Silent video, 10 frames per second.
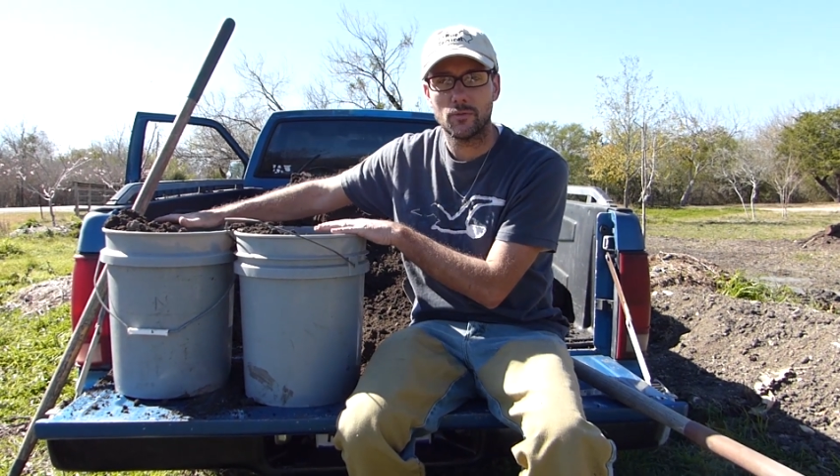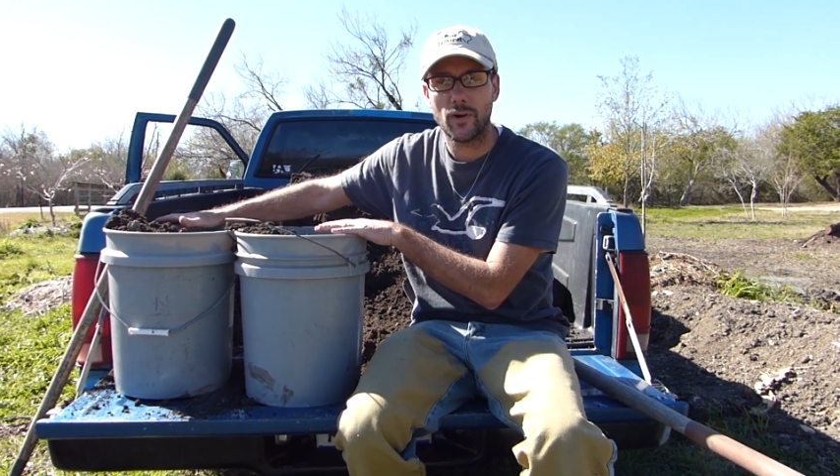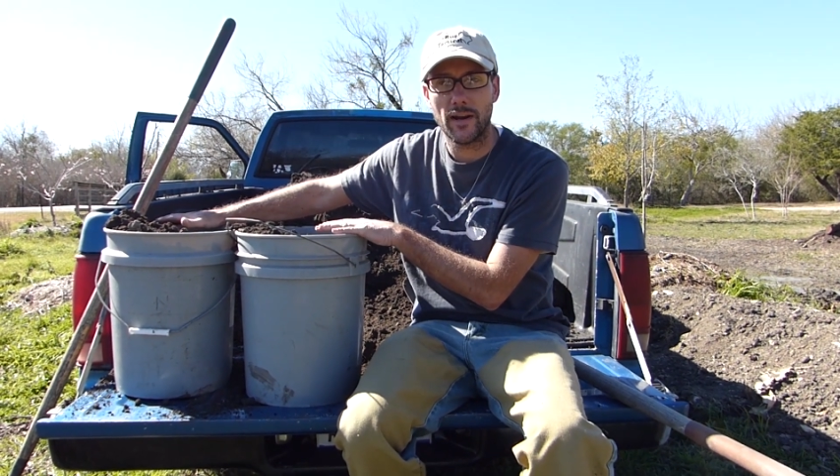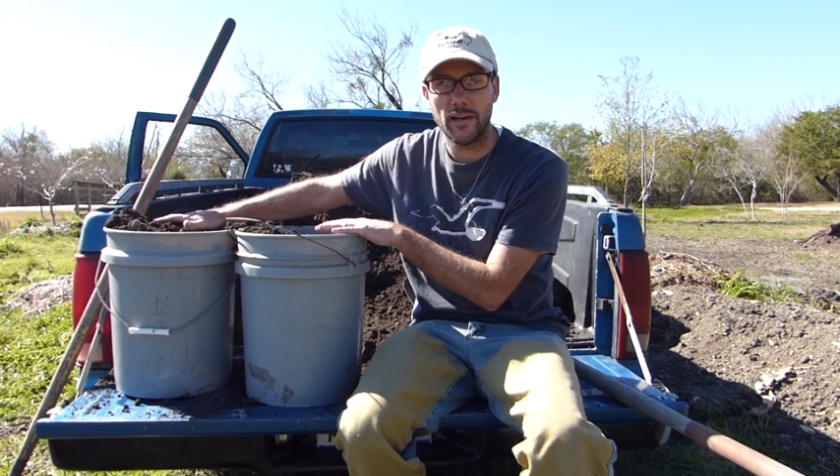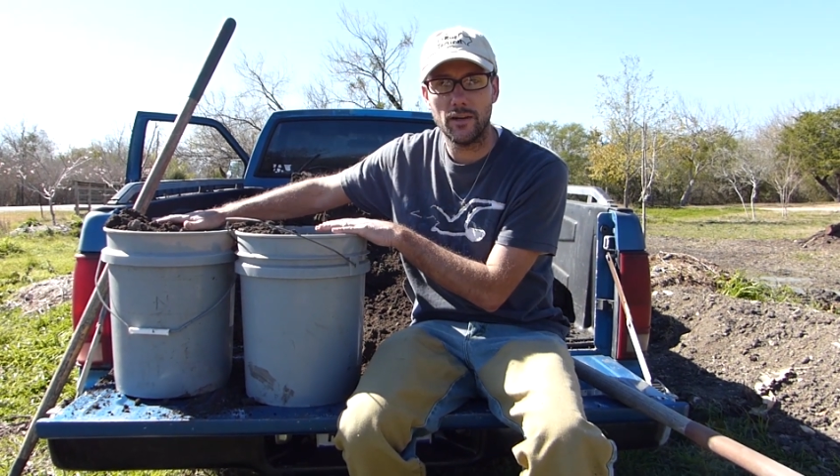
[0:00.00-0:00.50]

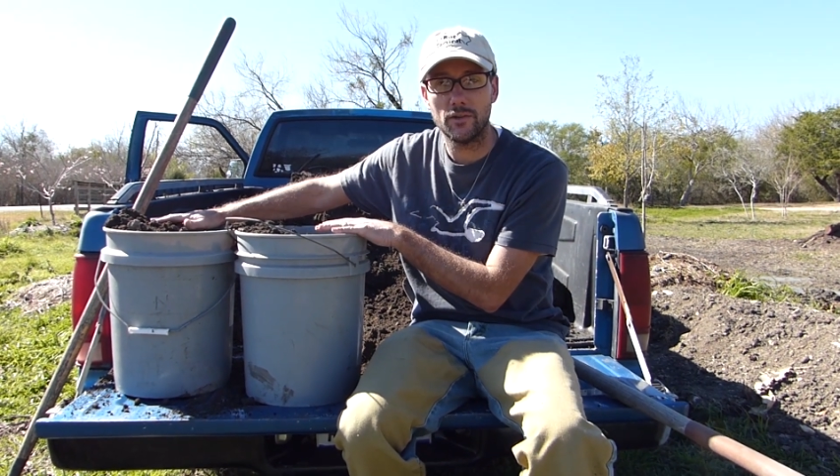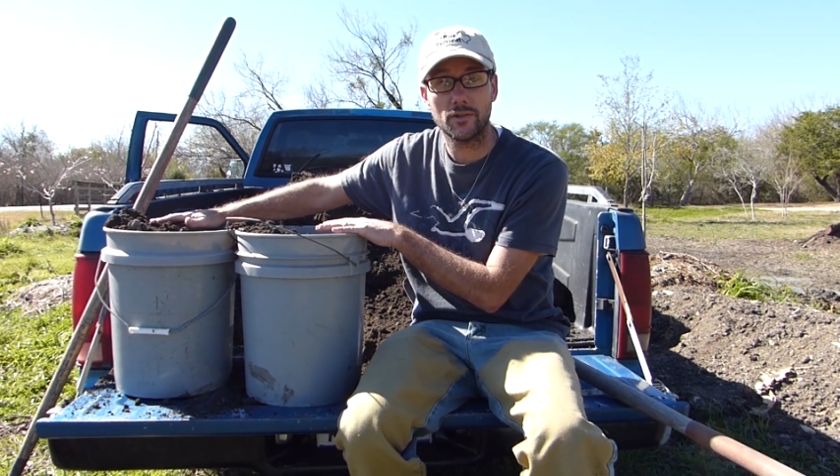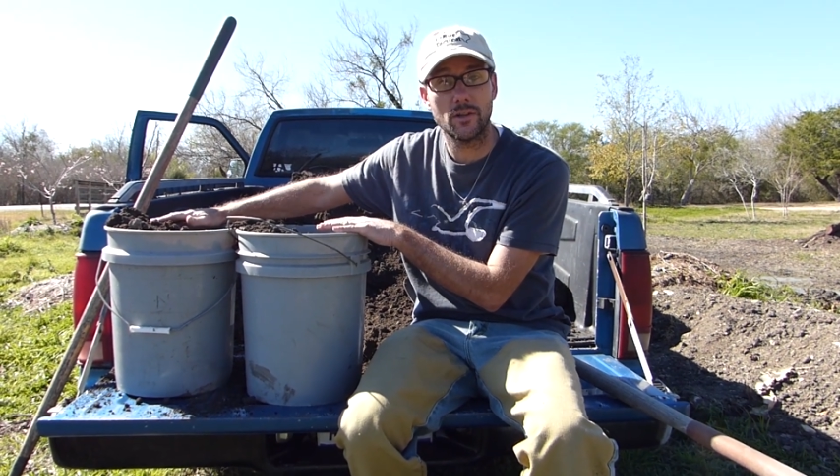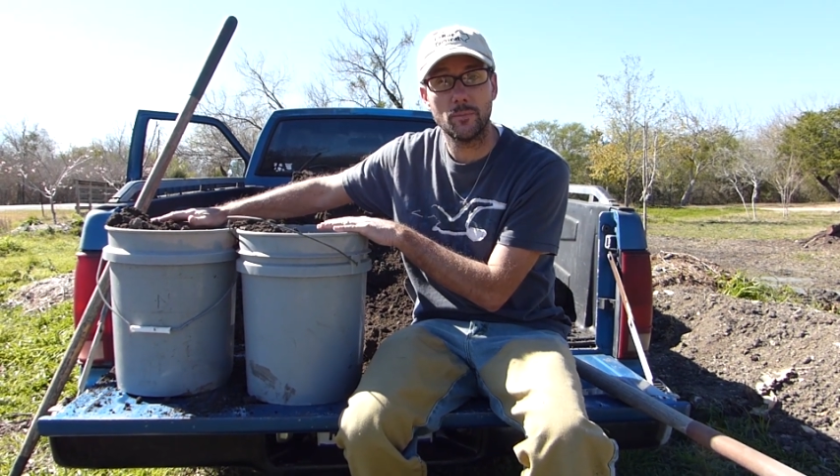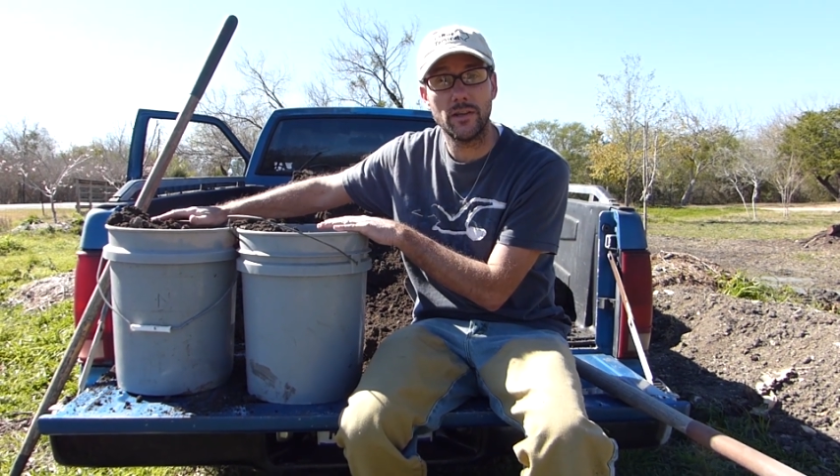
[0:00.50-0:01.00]
right here is
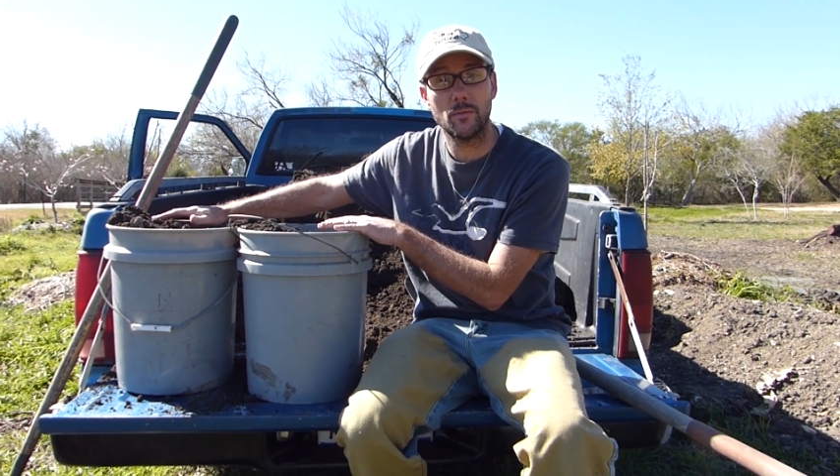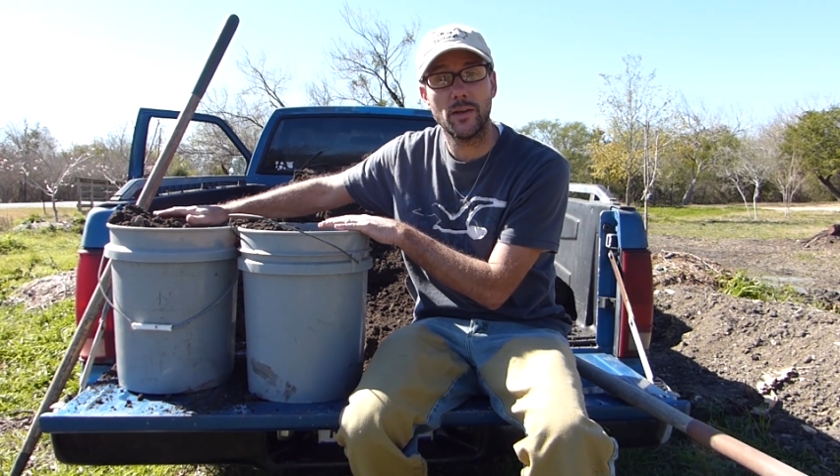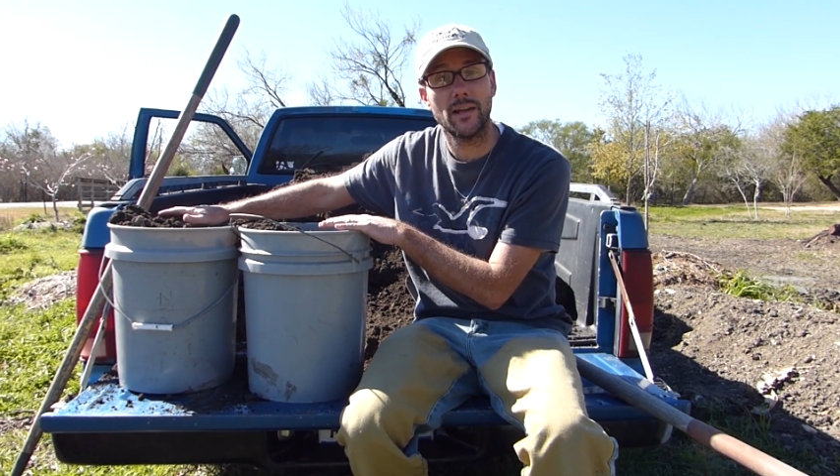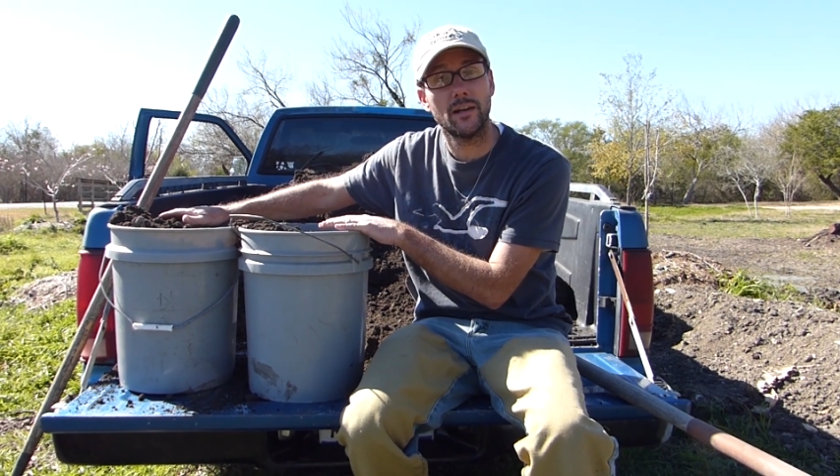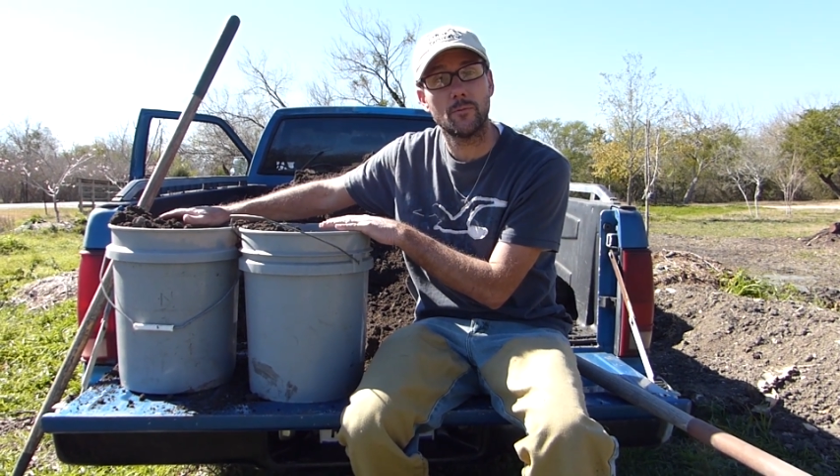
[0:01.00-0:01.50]
going to be the
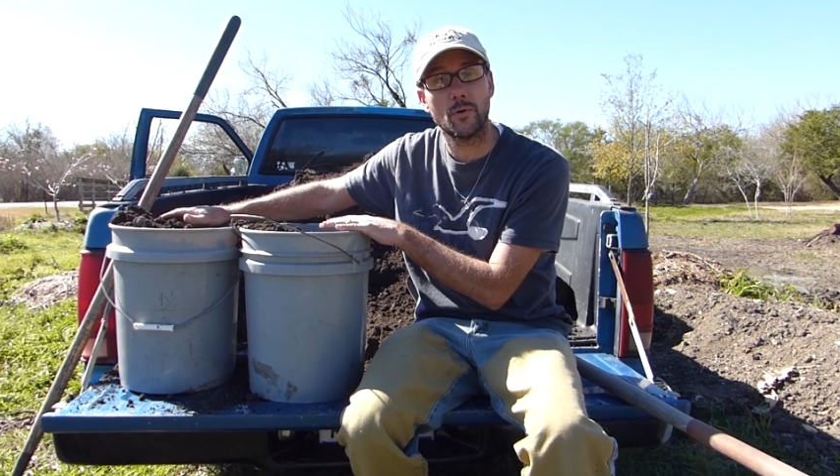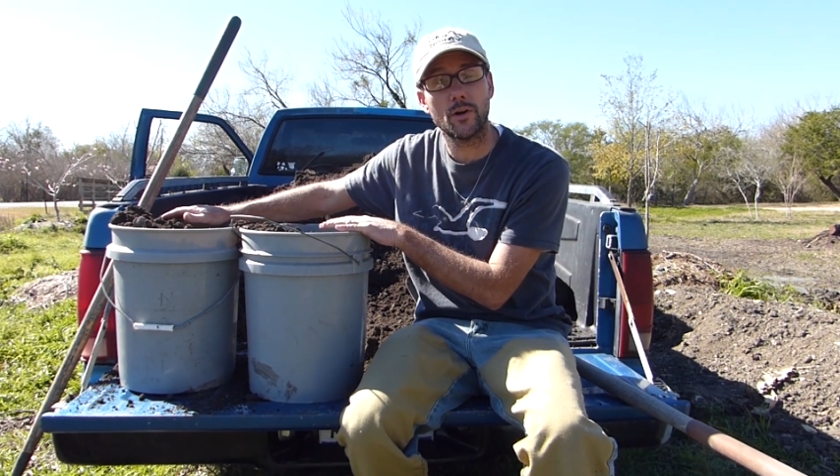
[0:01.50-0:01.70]
beginning of